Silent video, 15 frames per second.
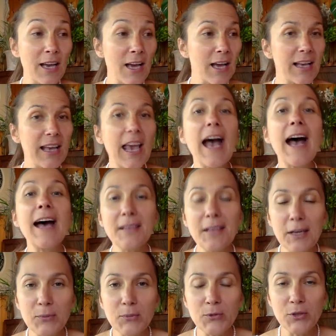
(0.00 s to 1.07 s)
can
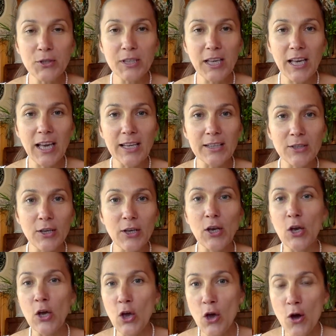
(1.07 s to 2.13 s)
communicate
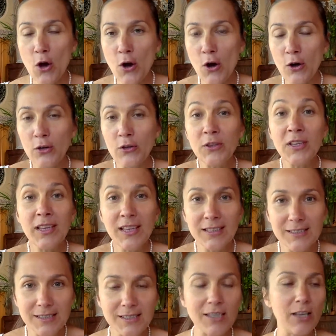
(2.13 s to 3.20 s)
her
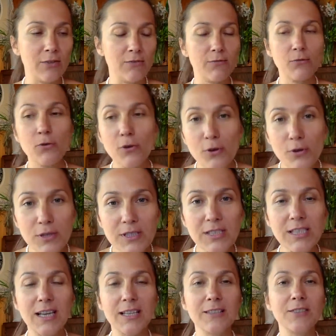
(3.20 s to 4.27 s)
needs in words,
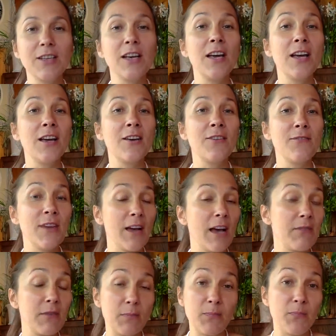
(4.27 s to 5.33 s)
and we
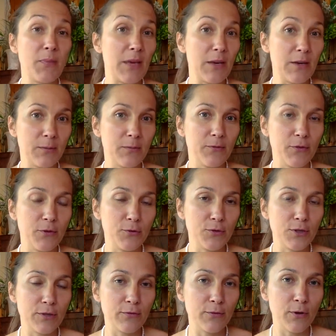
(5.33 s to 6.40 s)
have a big
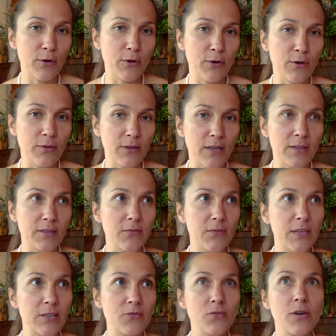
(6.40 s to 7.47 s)
future for her, and
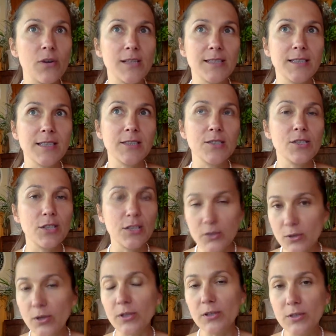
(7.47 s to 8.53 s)
we trust that she's
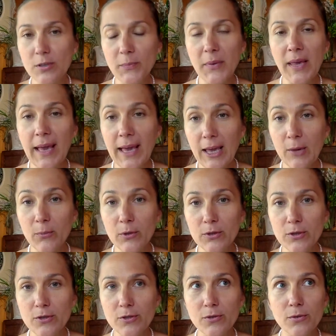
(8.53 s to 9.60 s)
going to be able
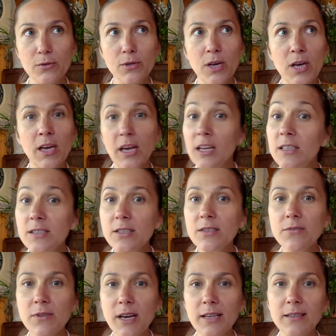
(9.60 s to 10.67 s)
to
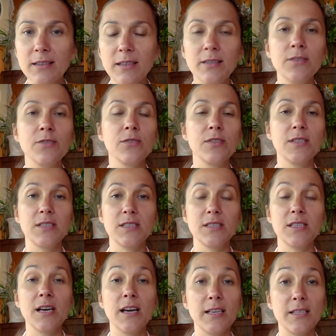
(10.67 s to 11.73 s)
integrate into a
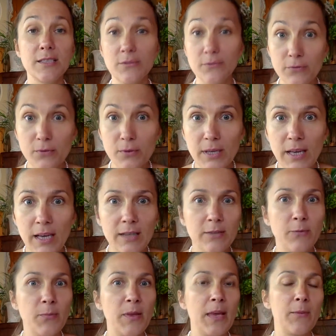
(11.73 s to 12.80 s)
society fully
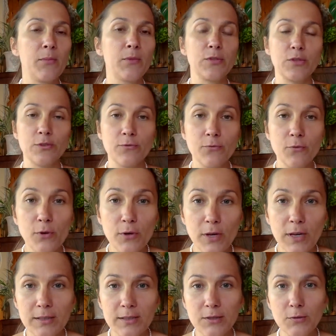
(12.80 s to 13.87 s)
and be able to work
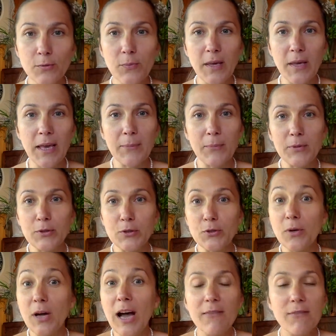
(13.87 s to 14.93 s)
and to be able to
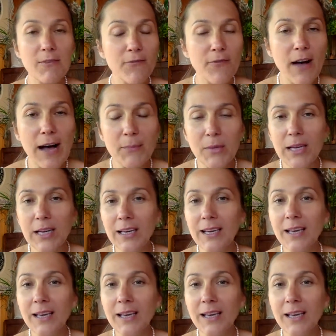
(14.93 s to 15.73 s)
have a family,